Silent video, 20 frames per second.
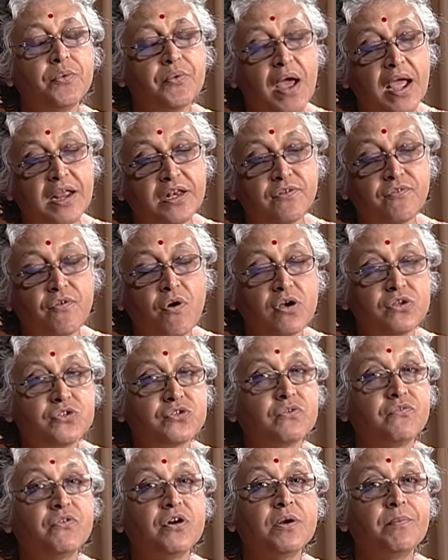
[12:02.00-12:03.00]
write a
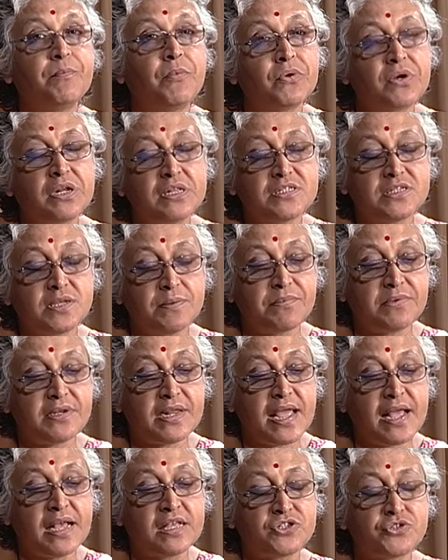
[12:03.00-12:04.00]
voiceover, put in some
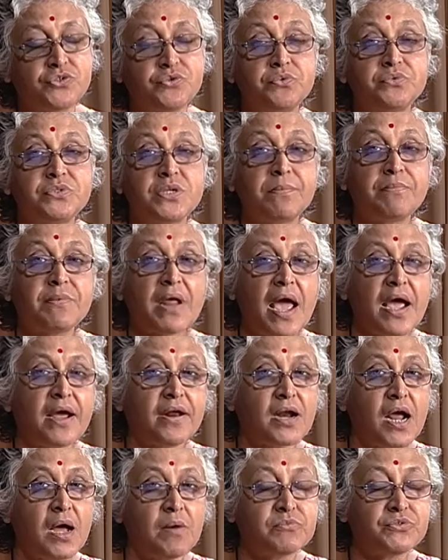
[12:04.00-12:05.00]
text, do some
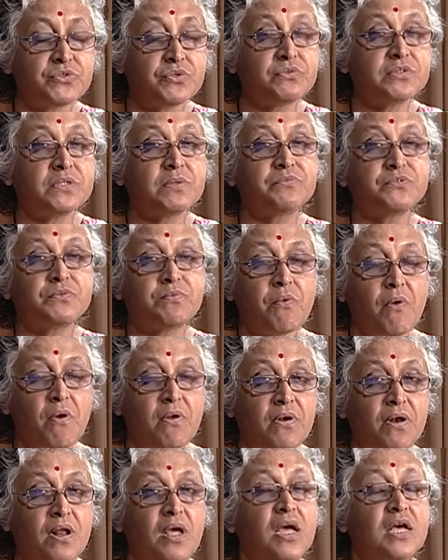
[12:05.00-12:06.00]
diagrams, do some
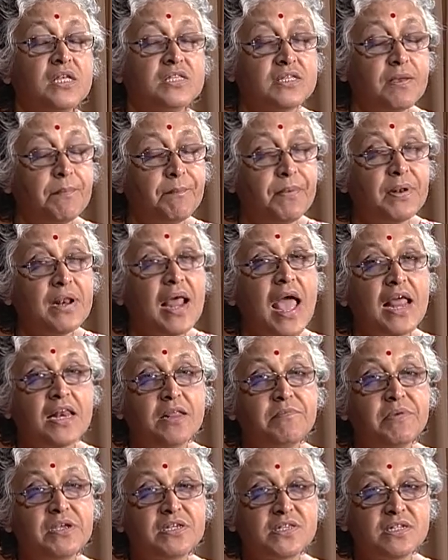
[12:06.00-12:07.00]
small simple
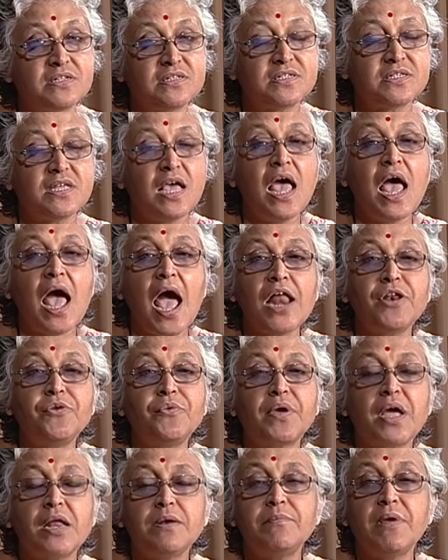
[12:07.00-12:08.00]
animations and you
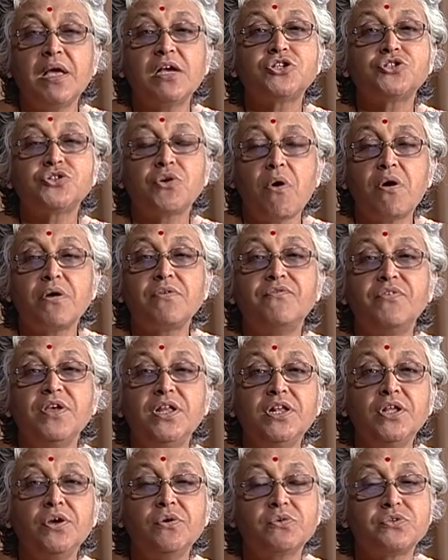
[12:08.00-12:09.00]
can make short
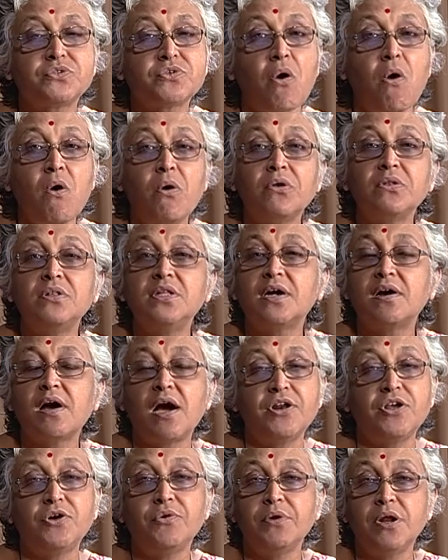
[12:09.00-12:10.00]
videos on the
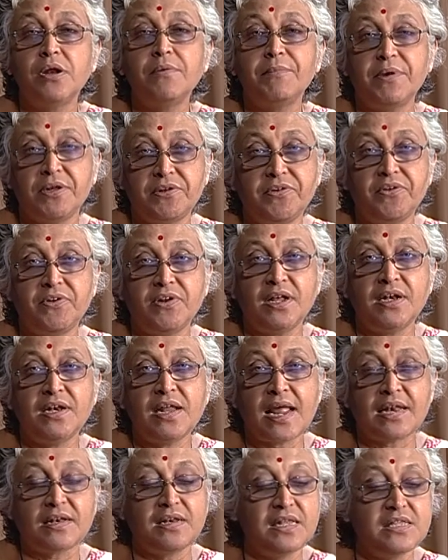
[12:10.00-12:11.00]
curricular material,
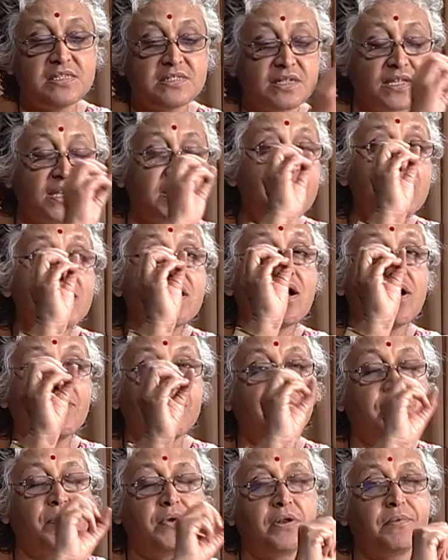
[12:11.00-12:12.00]
at least the key
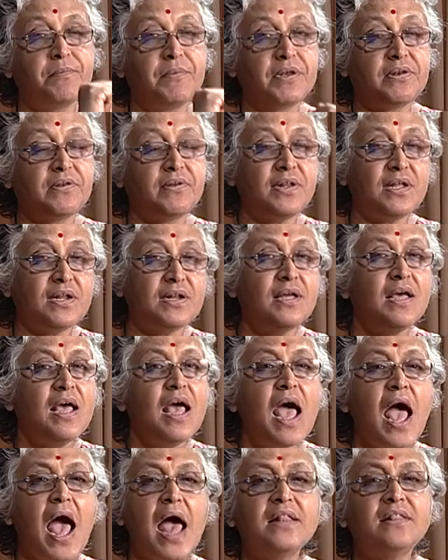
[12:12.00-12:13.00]
curricular material
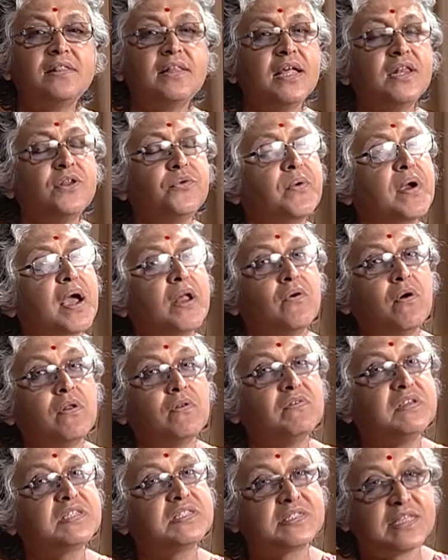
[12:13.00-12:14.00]
and then you can
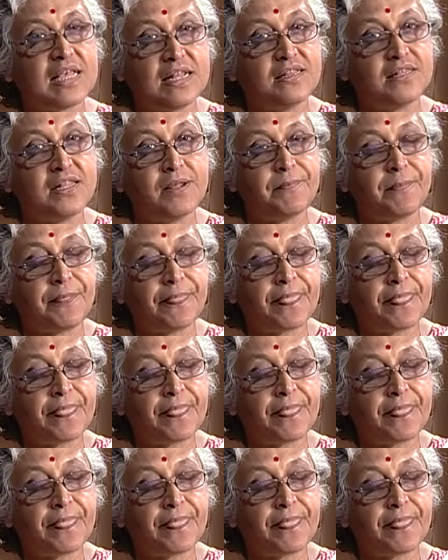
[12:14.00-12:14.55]
always sell them.